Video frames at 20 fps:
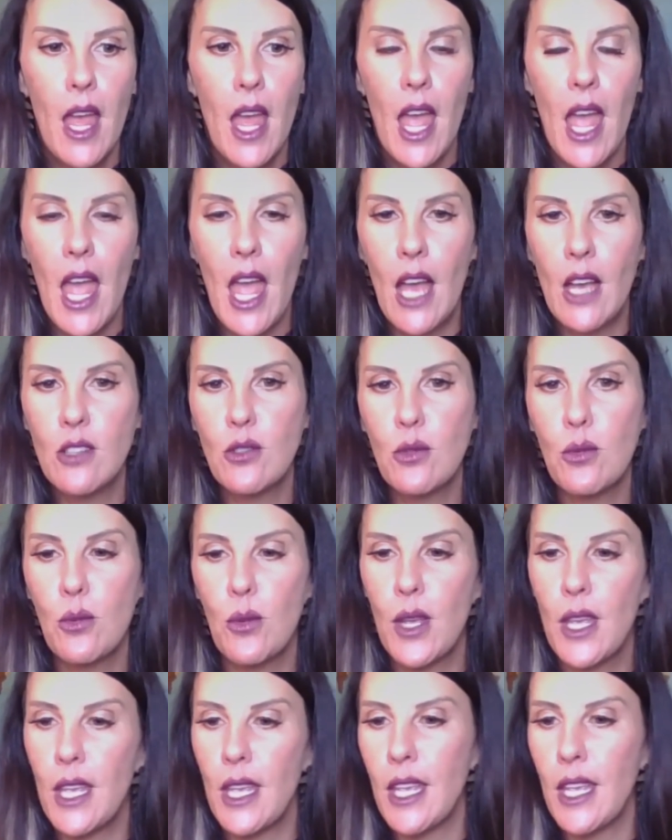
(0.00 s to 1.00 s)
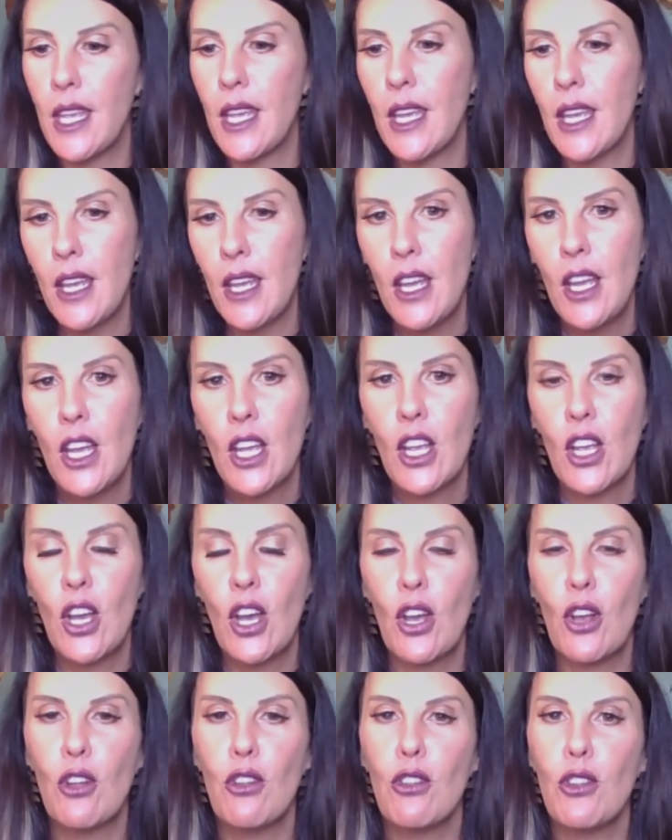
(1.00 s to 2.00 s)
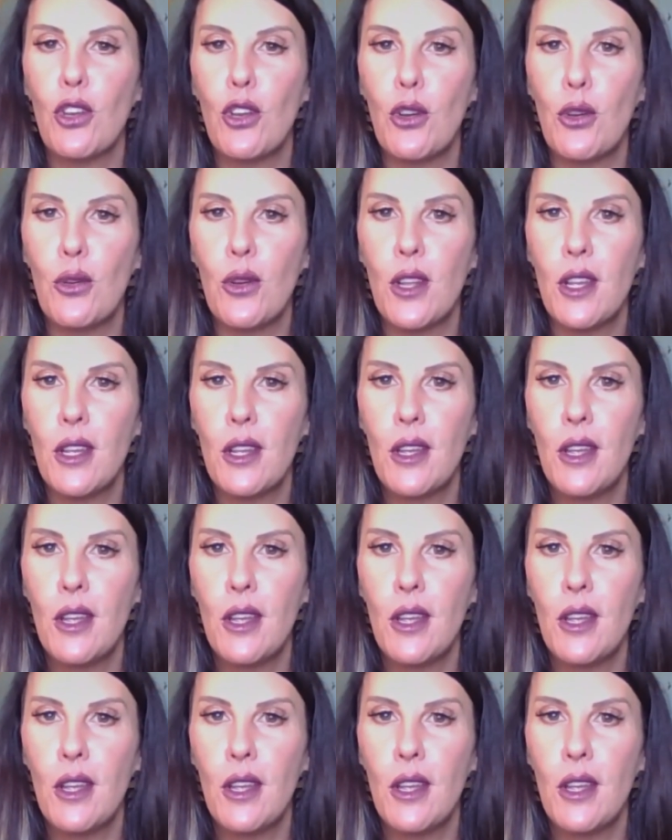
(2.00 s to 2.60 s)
as we conclude